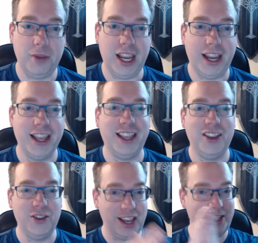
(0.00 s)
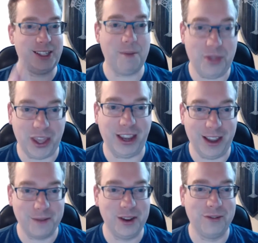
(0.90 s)
me, you get something
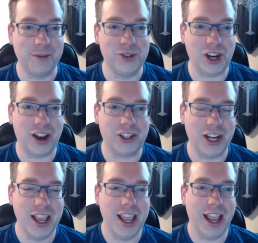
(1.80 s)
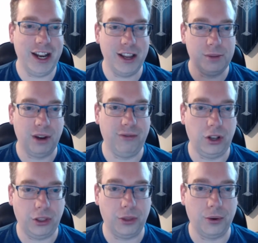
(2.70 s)
coming from Josh. And he has my
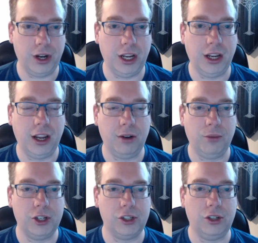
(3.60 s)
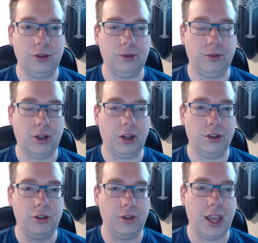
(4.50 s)
full authority in which to
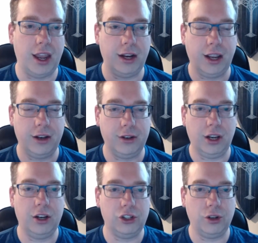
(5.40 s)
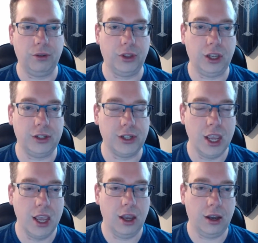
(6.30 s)
do that and show things.
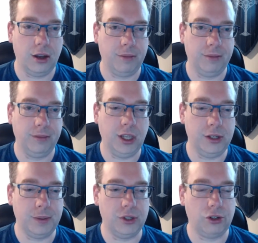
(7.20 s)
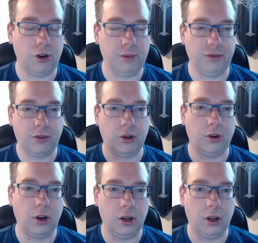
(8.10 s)
He's been streaming for